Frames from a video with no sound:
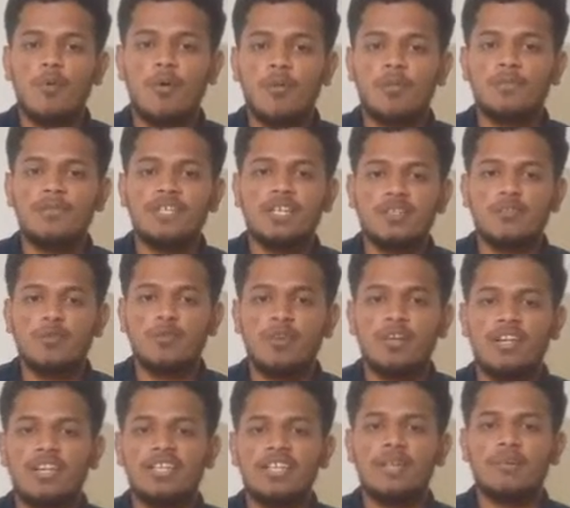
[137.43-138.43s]

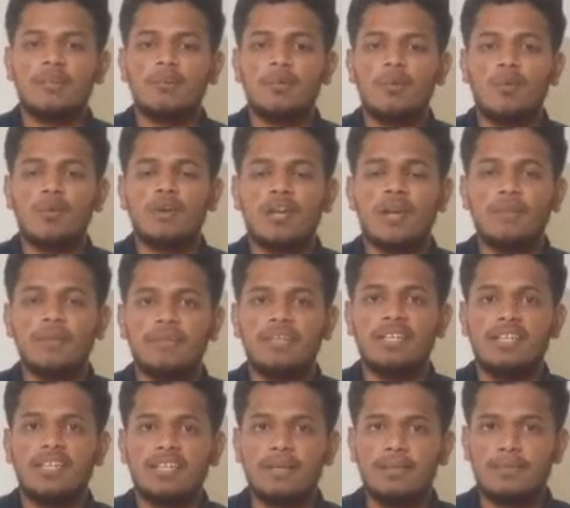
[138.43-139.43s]
object-oriented
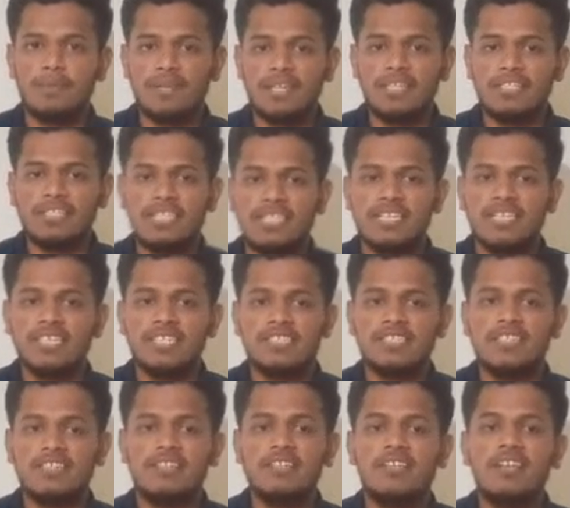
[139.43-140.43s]
programming
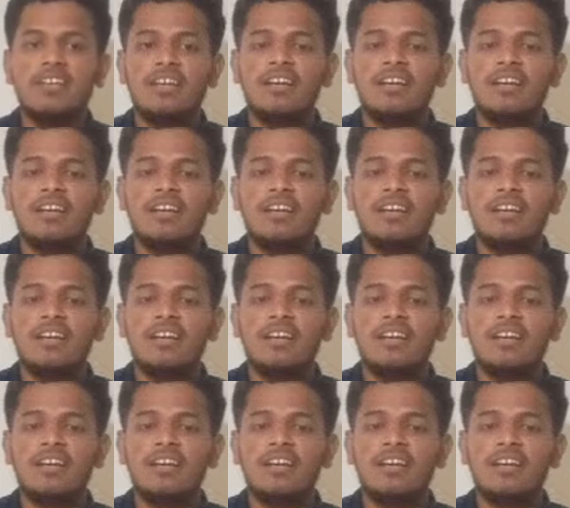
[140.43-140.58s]
representation,